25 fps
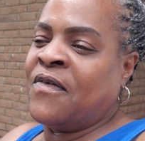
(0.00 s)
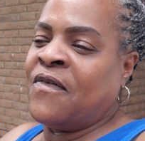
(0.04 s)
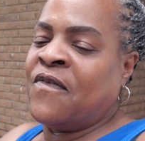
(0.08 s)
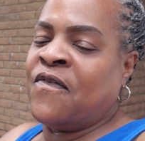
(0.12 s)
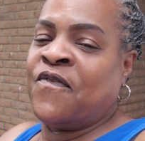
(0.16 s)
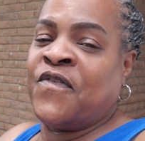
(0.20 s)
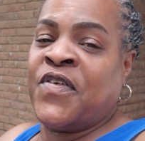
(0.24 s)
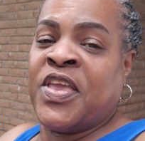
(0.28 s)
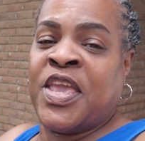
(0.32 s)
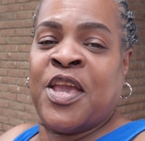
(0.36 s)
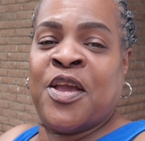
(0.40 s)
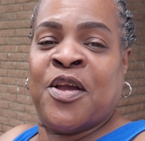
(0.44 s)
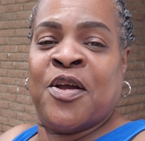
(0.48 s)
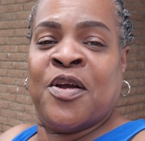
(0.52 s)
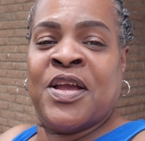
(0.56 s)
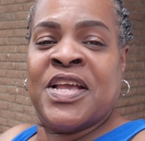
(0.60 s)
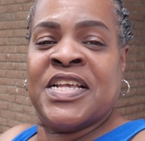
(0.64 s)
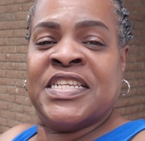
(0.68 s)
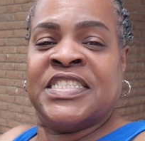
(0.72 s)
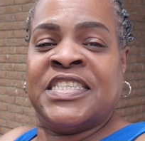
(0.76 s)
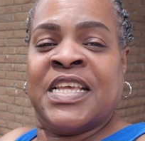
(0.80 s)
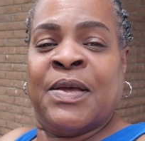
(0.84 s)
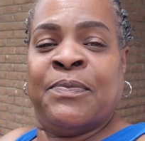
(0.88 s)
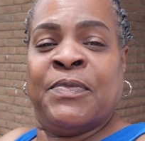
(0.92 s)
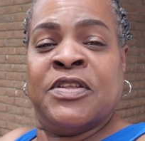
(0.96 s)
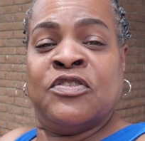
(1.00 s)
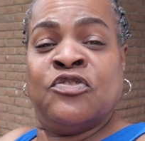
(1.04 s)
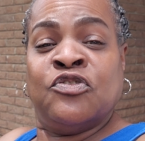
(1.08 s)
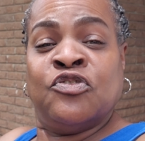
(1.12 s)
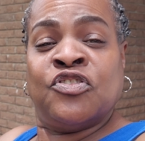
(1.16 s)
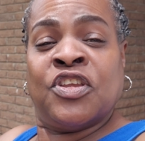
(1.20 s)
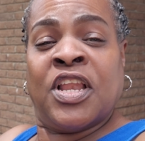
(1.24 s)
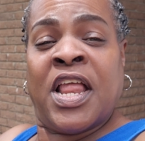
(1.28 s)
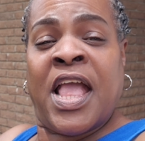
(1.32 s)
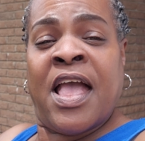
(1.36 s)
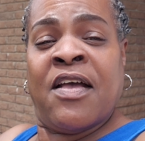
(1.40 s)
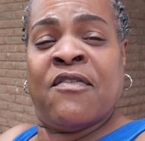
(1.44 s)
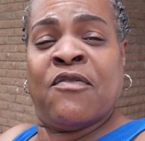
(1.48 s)
fear is something that you
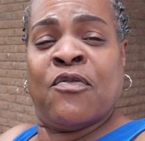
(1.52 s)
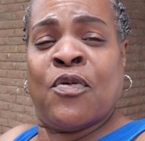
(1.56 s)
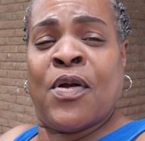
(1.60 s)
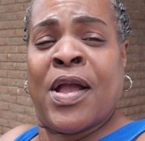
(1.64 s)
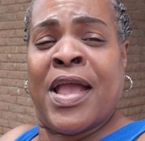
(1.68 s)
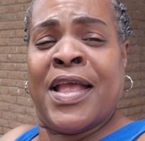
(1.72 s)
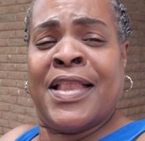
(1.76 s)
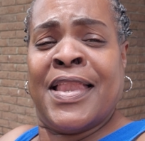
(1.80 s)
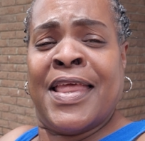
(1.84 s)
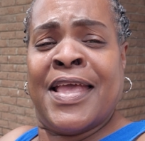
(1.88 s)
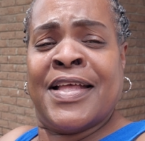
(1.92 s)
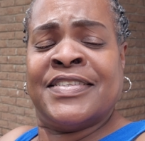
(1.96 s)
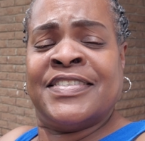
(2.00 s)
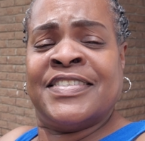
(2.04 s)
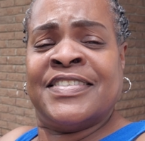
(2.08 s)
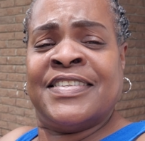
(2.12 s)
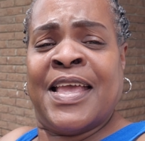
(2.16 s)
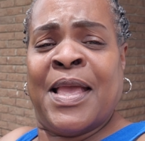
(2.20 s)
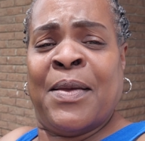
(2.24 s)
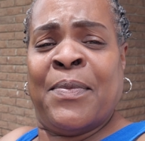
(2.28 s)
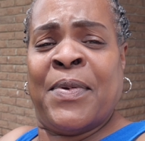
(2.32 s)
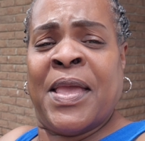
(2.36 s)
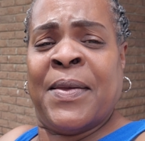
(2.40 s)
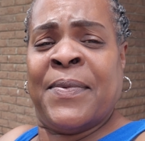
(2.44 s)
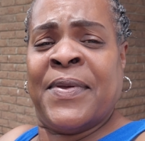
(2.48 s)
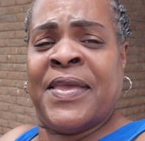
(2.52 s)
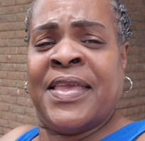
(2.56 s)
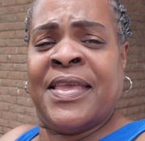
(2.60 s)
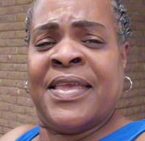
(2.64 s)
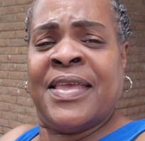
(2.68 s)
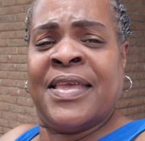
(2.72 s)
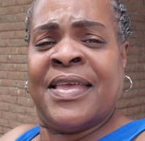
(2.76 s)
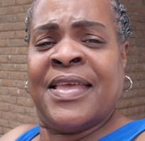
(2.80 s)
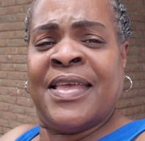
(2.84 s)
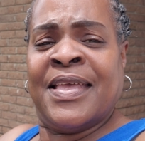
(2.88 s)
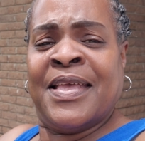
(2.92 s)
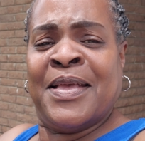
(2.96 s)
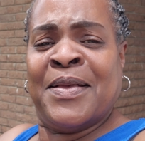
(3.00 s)
should have right now today, baby,
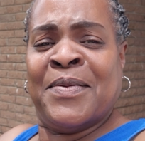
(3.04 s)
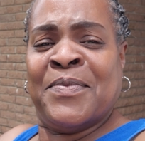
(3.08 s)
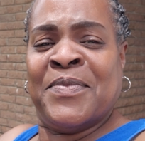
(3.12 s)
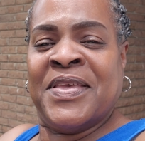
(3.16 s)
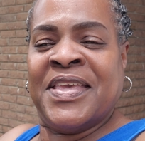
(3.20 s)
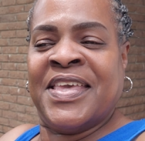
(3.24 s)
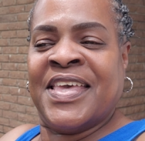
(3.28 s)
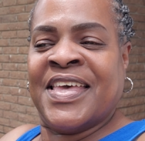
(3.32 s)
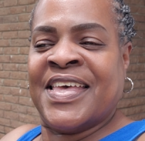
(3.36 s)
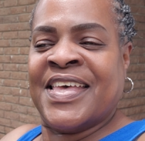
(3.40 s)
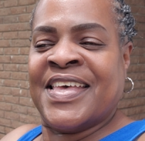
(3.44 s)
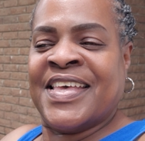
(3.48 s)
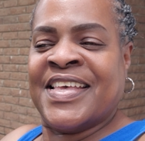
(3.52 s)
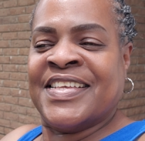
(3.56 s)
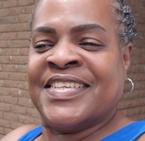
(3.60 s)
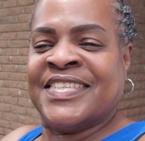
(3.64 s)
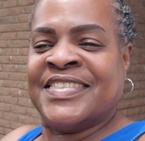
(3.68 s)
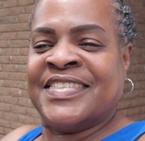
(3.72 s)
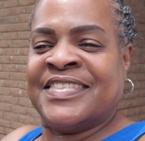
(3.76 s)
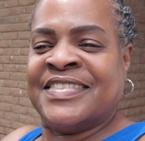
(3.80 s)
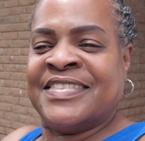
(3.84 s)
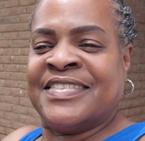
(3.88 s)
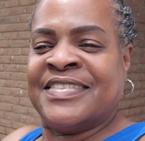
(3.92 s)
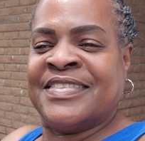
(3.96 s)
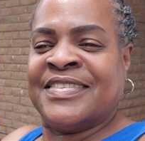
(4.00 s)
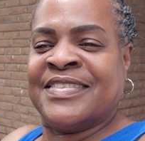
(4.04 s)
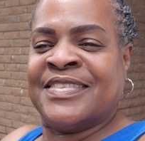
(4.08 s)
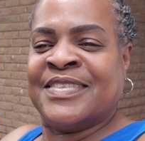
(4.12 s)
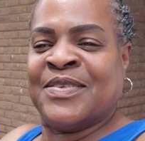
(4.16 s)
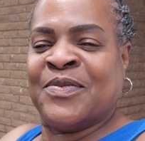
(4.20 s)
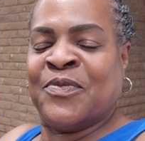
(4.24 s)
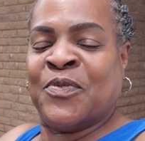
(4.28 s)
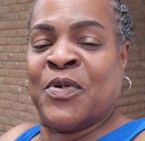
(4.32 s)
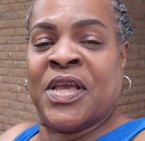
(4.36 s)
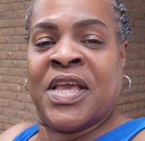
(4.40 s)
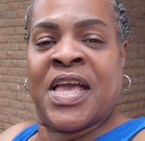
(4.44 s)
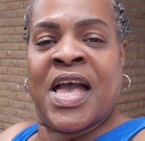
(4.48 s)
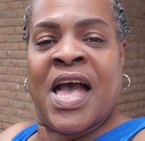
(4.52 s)
because
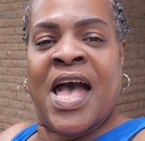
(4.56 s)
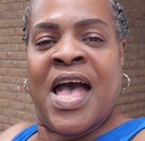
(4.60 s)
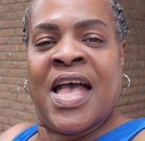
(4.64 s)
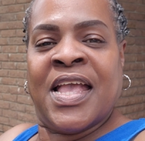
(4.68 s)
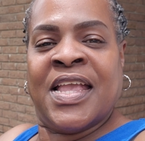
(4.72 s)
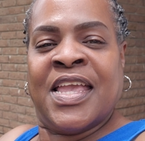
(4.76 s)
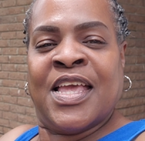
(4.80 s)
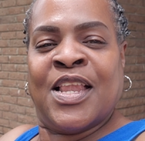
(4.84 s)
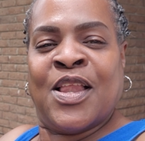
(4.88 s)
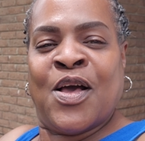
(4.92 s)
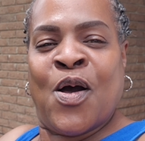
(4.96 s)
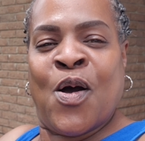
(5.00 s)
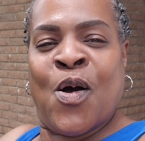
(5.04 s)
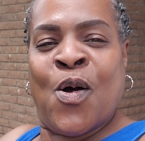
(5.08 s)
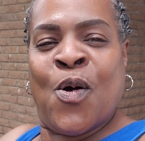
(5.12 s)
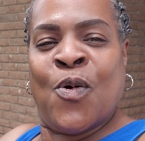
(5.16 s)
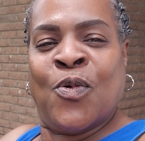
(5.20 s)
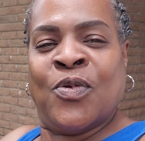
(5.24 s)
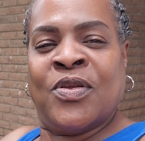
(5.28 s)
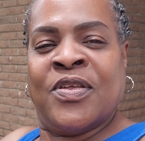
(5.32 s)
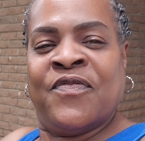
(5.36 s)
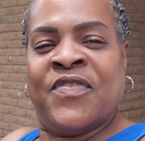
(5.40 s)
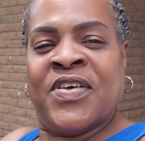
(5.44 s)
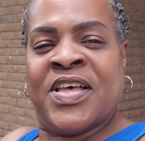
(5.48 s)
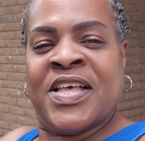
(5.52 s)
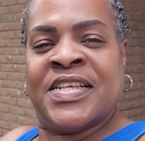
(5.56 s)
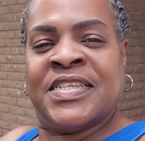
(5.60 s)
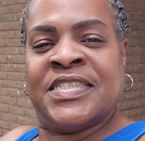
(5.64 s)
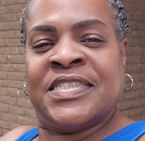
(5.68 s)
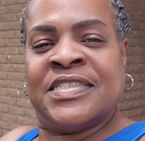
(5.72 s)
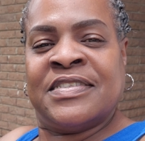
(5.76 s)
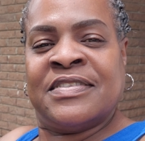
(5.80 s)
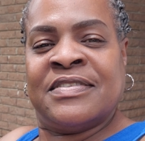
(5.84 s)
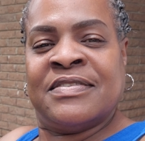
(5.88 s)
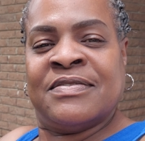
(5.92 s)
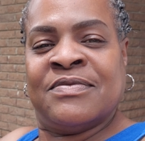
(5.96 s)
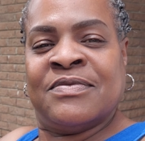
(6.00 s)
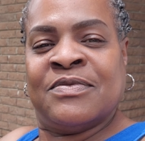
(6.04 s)
when God get a hold of us,
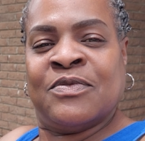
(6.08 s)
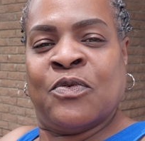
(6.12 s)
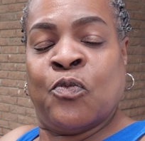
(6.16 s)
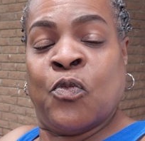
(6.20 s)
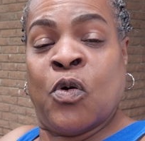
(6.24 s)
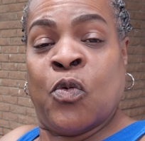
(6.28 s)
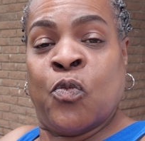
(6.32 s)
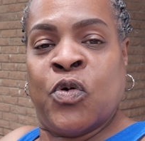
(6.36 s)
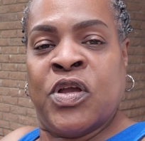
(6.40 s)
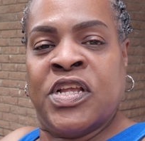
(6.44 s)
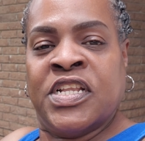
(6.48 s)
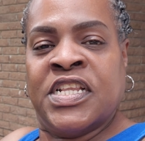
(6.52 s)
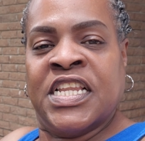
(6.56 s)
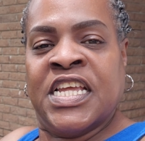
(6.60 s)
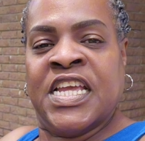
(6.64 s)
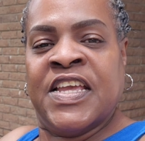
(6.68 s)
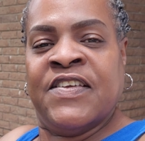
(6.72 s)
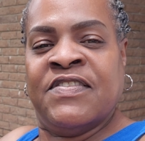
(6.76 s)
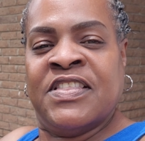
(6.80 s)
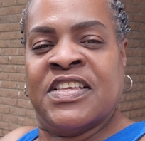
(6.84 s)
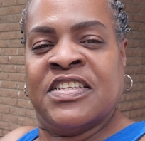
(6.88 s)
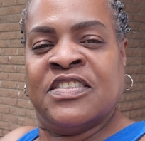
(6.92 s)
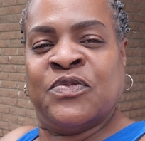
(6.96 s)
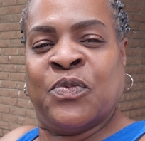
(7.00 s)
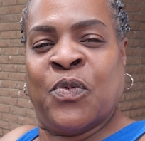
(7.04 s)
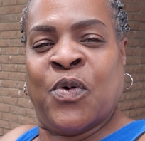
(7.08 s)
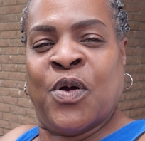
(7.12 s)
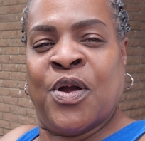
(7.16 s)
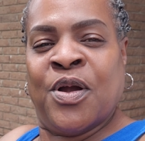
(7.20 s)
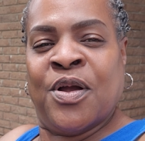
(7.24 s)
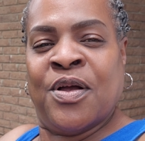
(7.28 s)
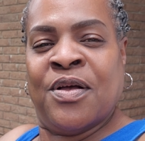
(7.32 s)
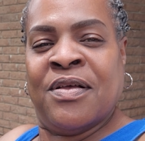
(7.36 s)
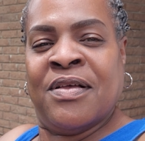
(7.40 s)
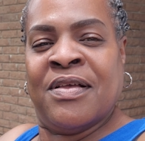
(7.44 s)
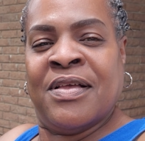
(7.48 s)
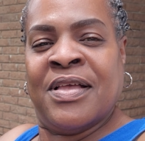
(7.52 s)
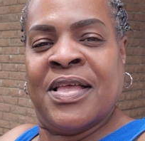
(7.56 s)
when we leave this
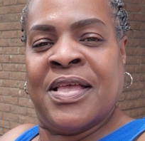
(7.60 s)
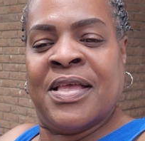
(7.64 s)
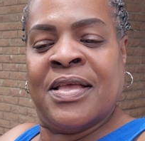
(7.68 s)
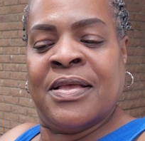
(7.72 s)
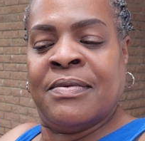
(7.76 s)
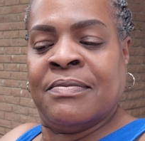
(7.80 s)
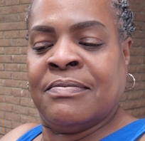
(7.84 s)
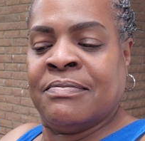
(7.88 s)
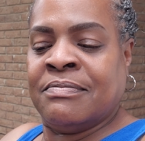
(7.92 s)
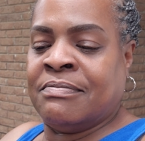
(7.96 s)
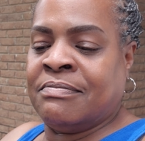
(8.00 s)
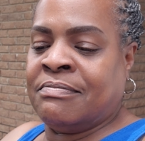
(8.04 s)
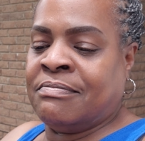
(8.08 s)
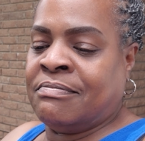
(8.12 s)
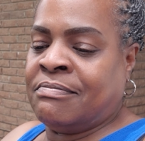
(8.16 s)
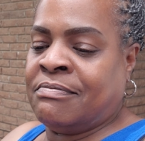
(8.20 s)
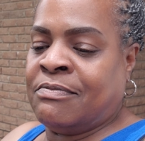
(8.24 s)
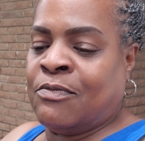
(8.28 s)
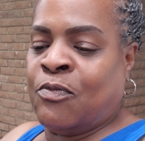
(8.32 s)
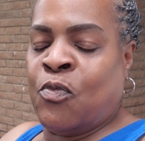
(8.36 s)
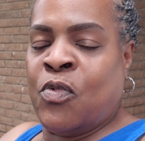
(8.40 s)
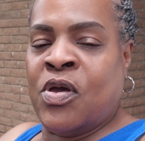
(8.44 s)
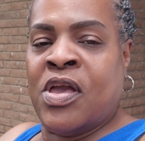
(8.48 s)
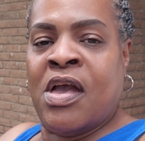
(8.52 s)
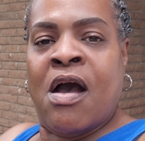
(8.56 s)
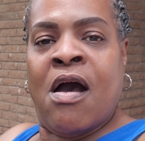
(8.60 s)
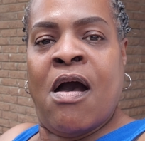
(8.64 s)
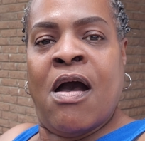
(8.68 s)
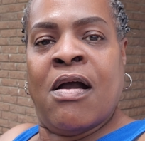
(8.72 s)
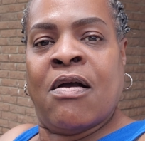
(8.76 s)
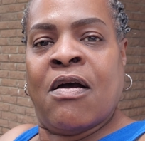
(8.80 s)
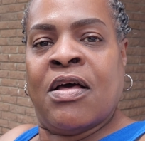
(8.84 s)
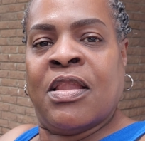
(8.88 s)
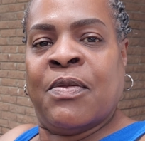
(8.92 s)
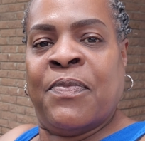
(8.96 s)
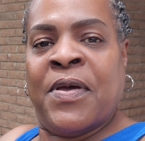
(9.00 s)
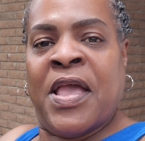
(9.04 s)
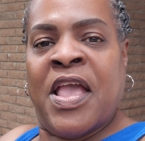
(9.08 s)
world, we all
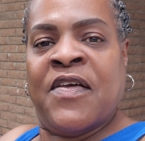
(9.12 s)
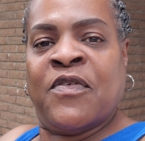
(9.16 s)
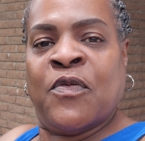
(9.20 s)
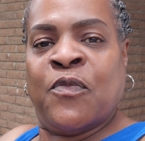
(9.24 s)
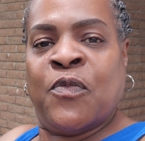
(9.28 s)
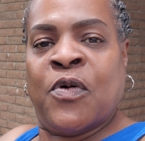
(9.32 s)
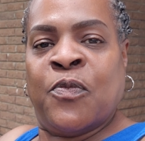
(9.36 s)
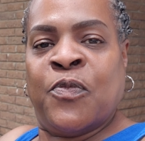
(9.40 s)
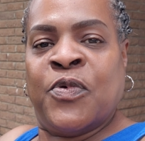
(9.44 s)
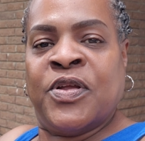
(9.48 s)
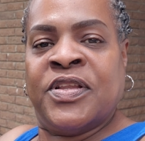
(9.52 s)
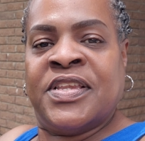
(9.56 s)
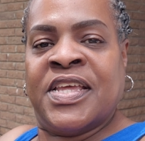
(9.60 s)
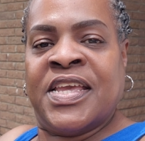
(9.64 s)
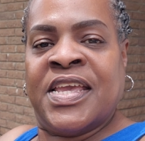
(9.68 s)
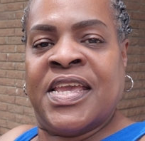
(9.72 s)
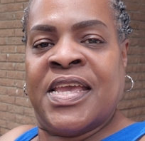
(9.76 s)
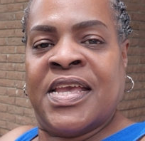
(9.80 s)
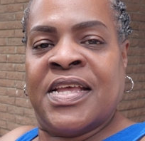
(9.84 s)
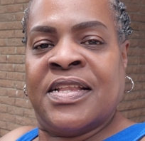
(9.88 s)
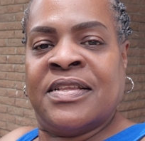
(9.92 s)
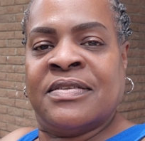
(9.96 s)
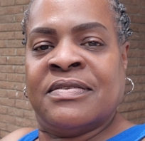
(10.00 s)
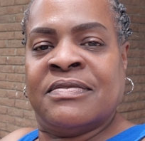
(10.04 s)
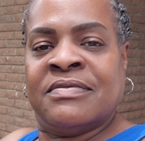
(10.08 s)
gotta pay for what we did.